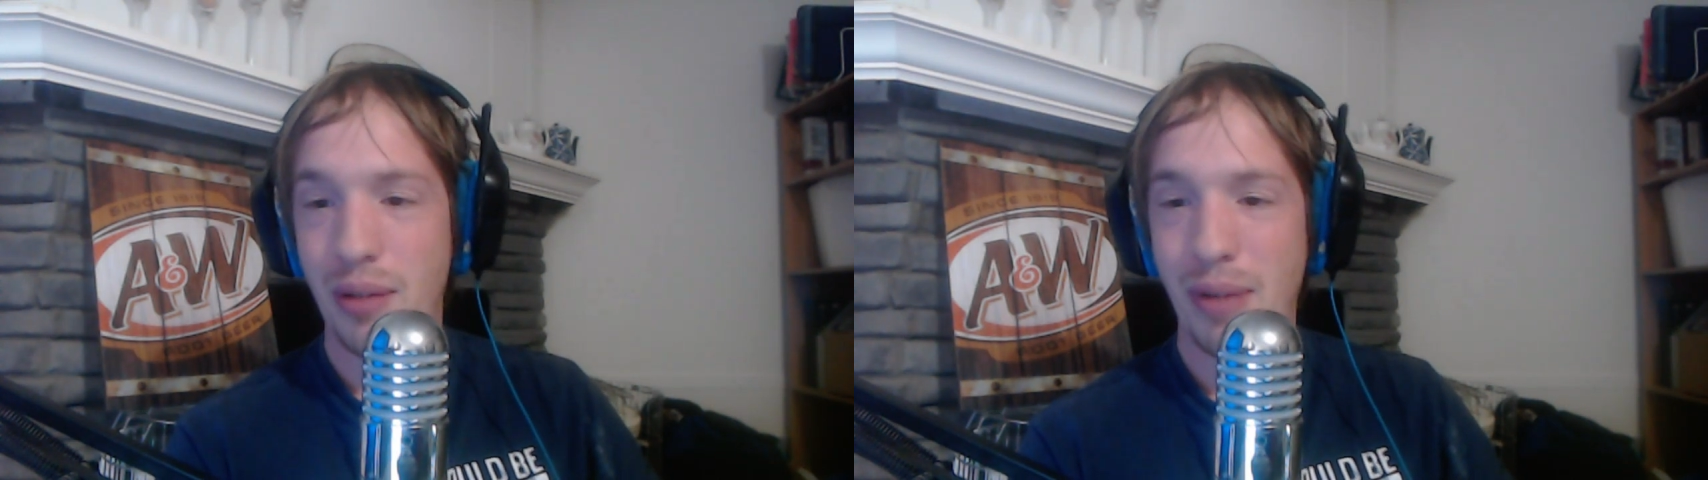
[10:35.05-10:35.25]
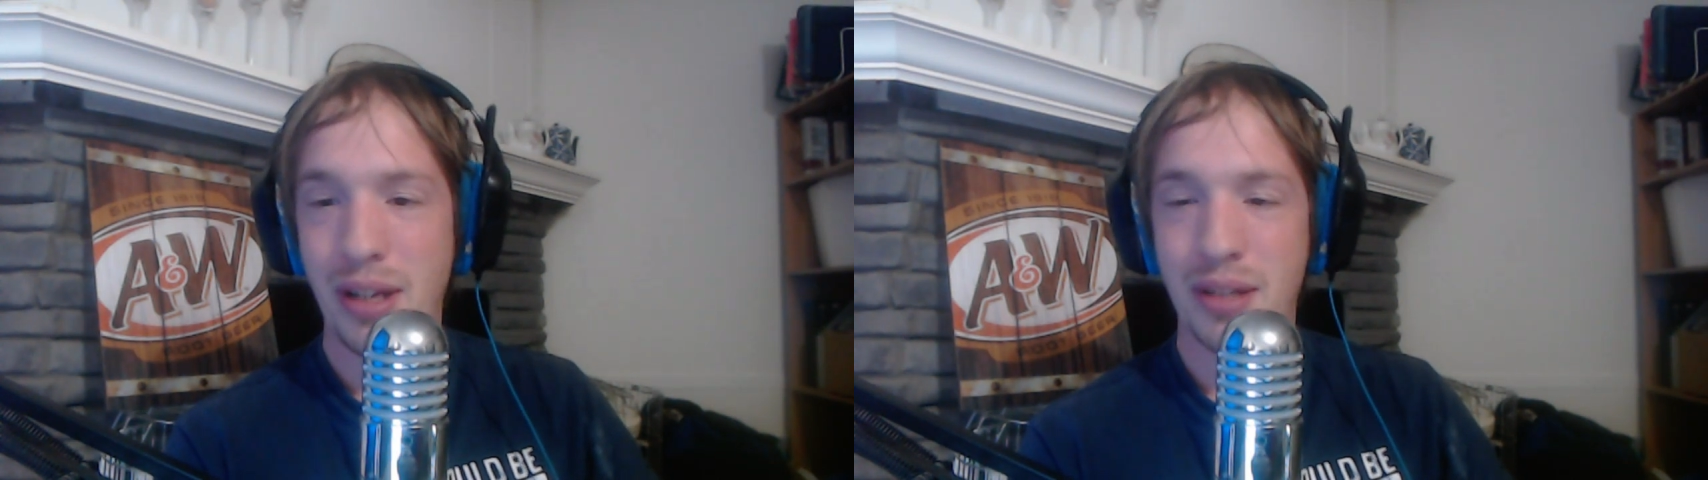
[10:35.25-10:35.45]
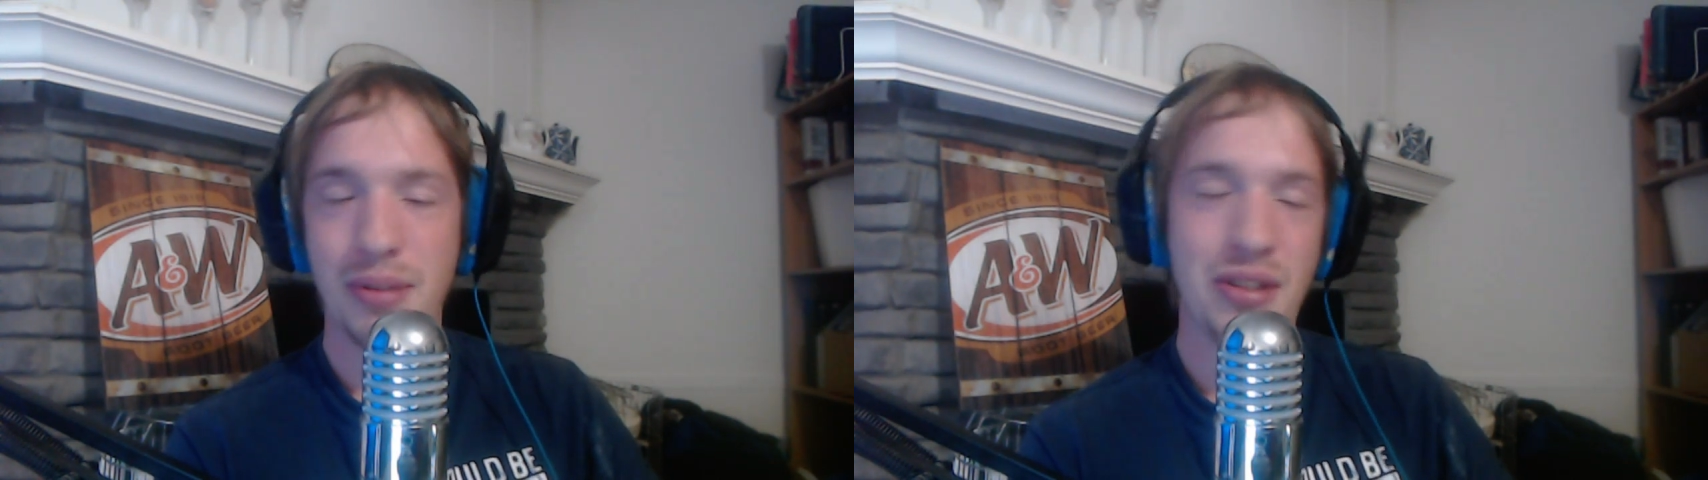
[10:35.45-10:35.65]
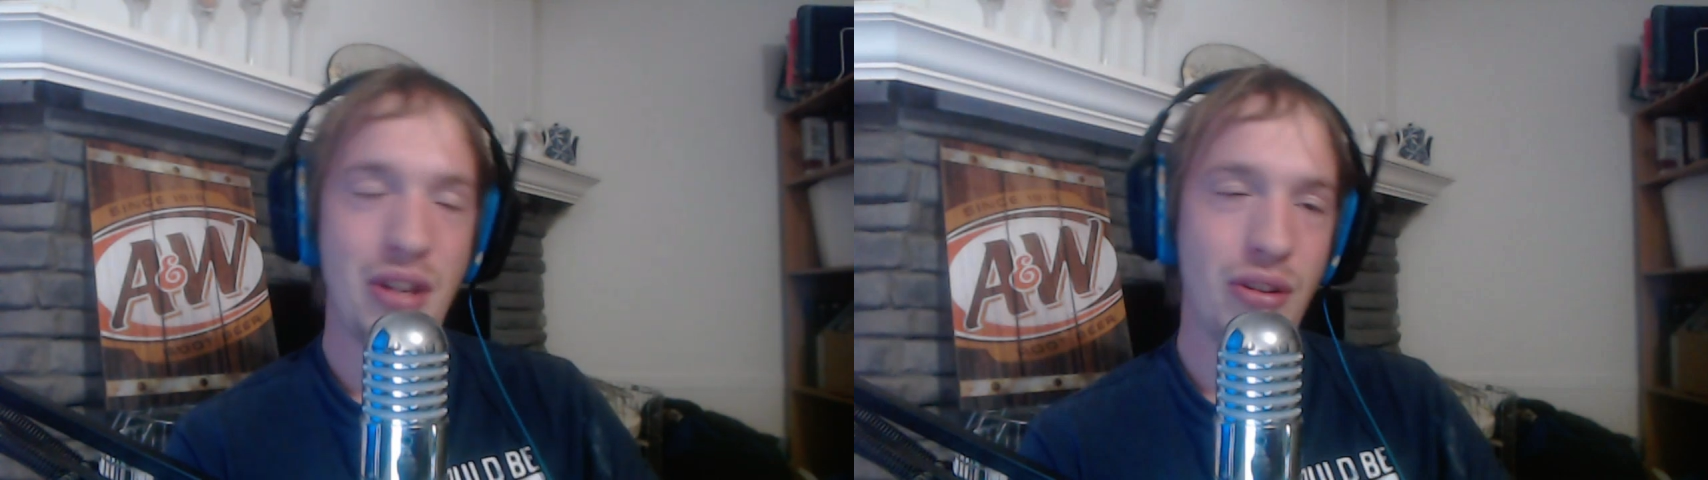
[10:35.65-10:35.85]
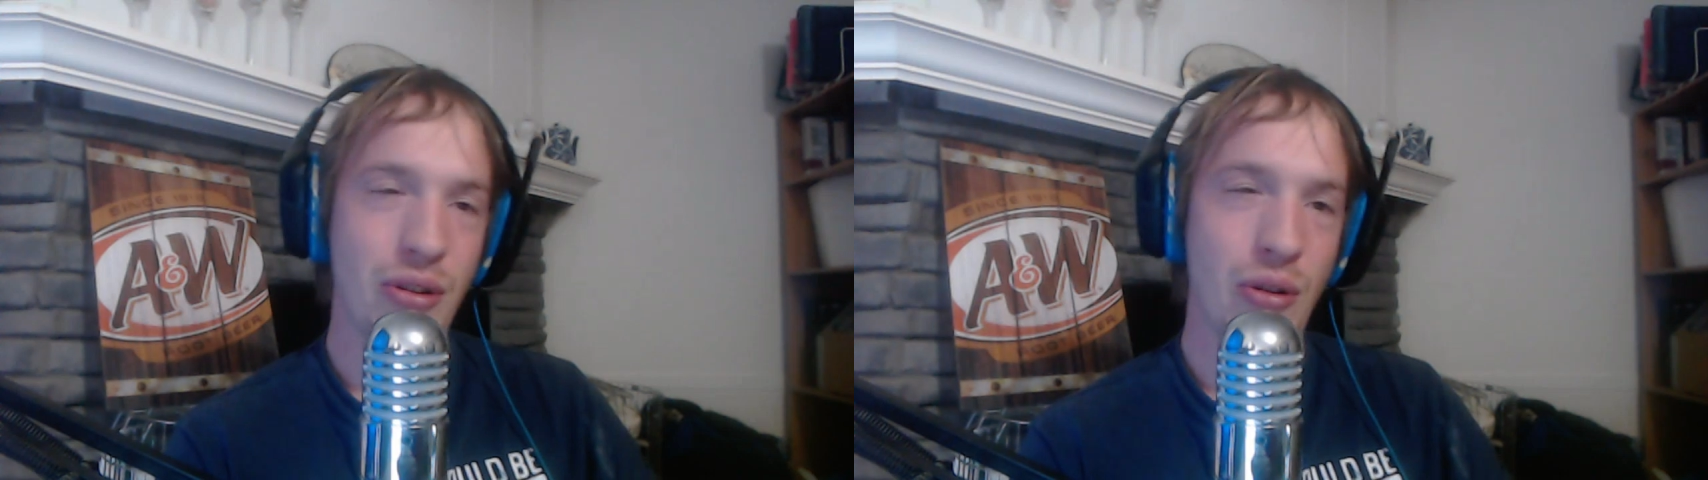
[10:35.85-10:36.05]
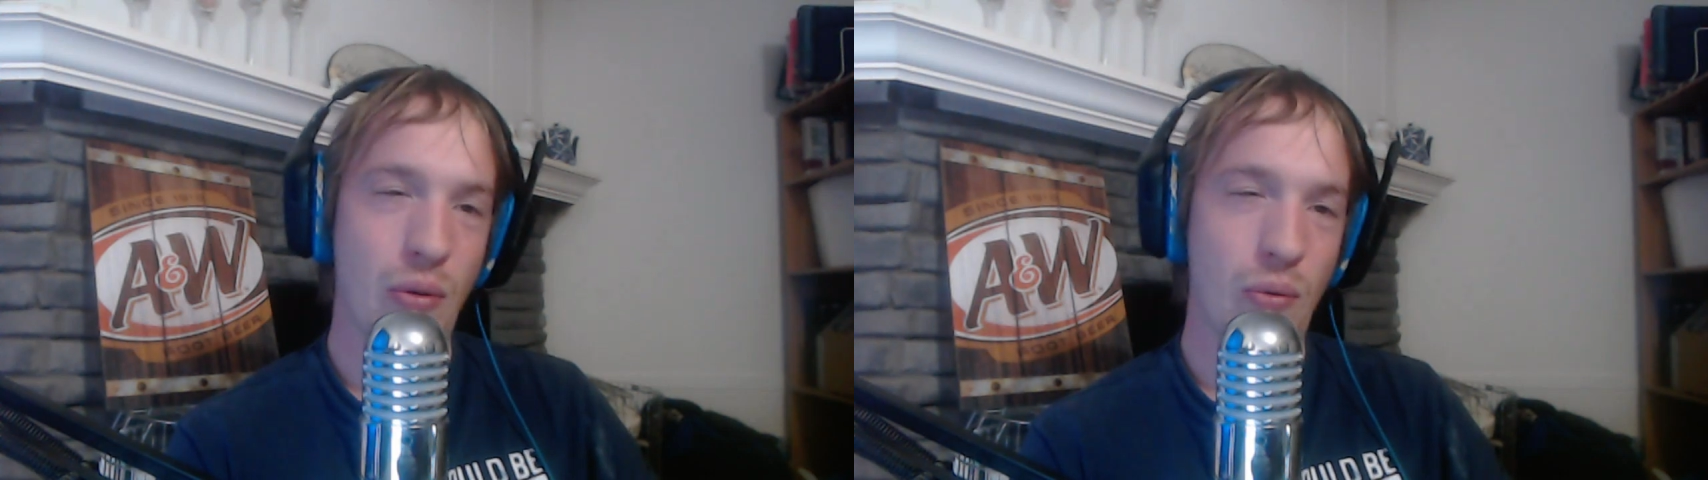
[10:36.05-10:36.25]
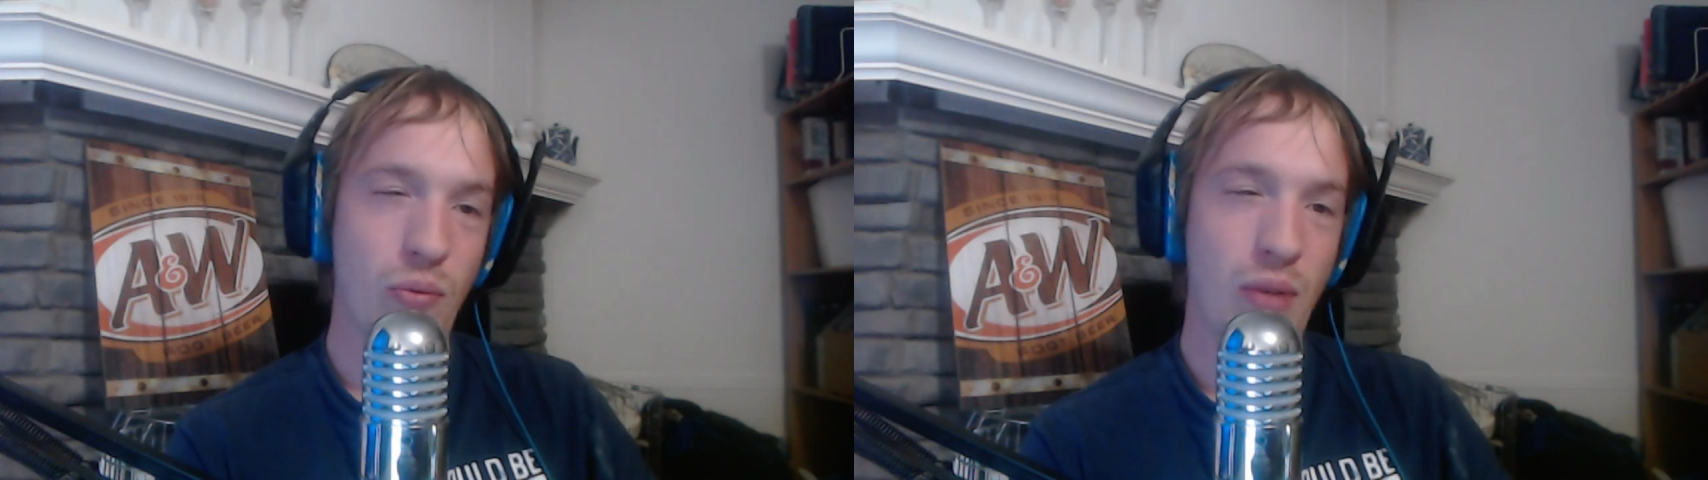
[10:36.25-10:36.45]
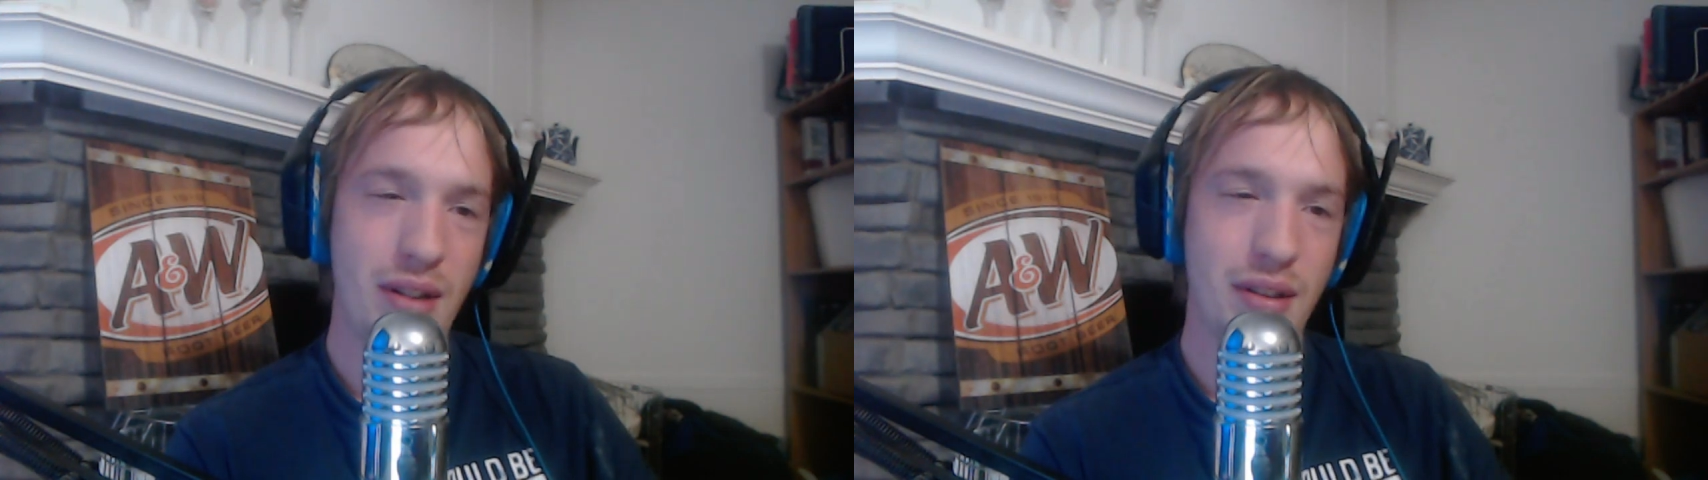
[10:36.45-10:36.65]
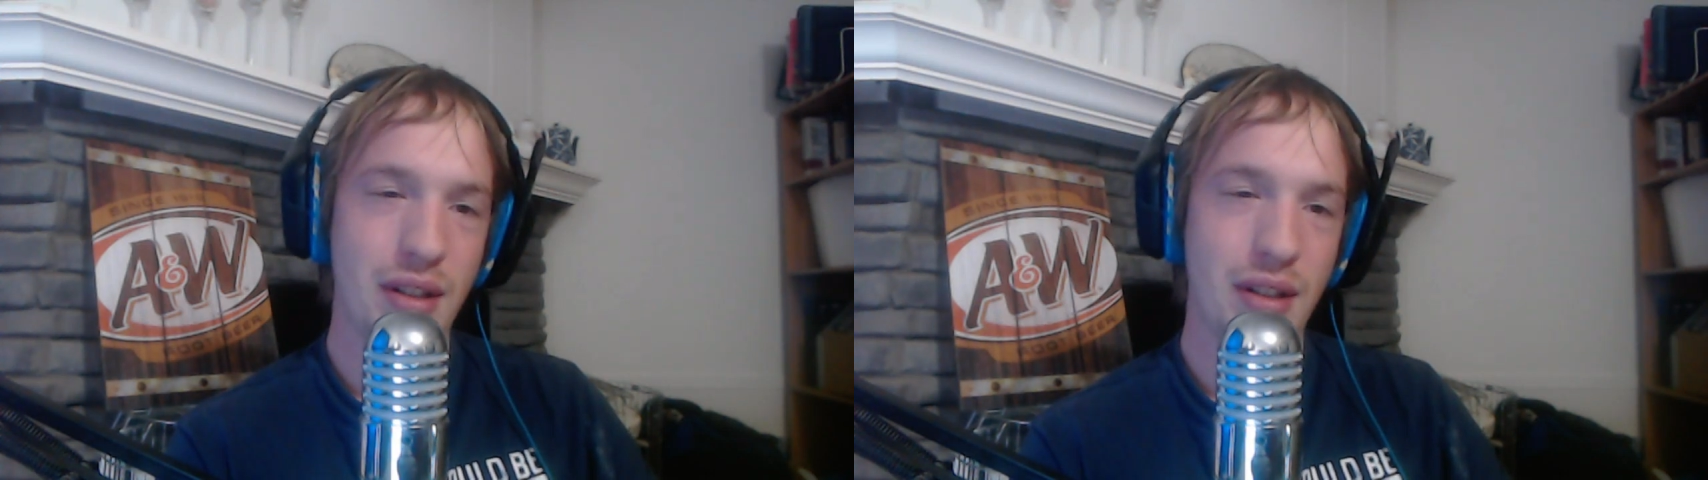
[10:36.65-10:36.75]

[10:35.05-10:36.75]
makes me sit there and go, what?